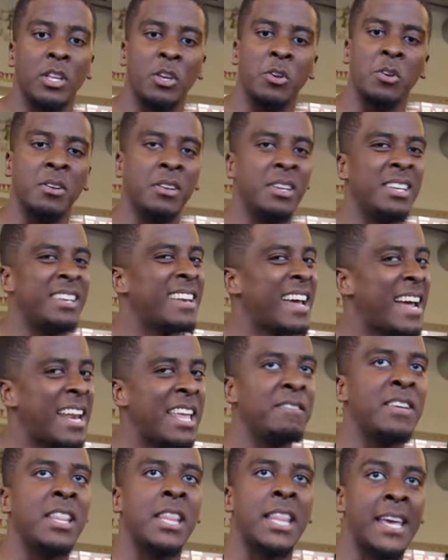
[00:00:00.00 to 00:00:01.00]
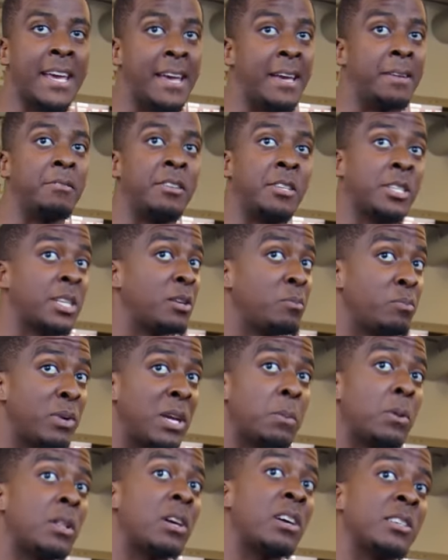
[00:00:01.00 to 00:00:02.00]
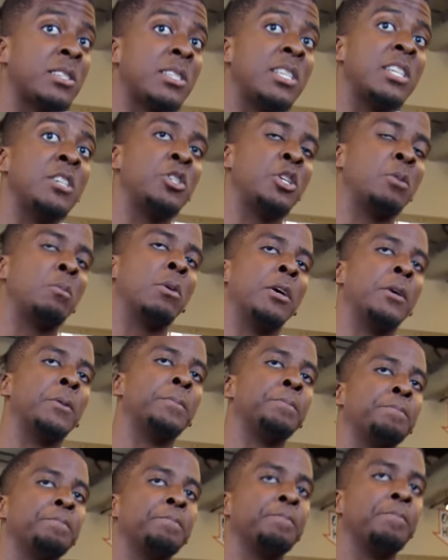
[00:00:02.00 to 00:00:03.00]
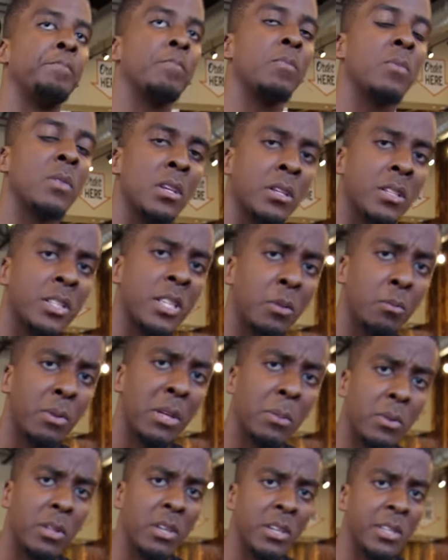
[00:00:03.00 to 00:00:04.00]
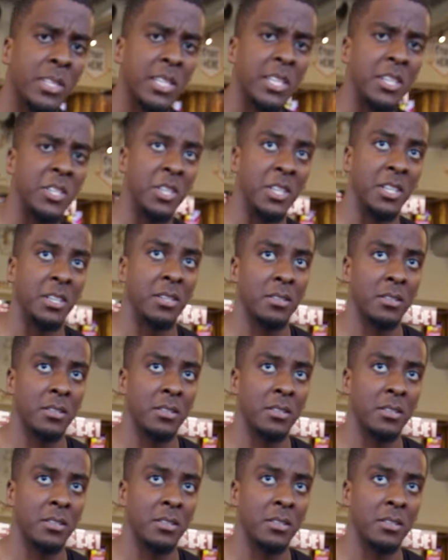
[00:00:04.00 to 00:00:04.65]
You, not even that. Some people are stingy, bro. Some people are stingy.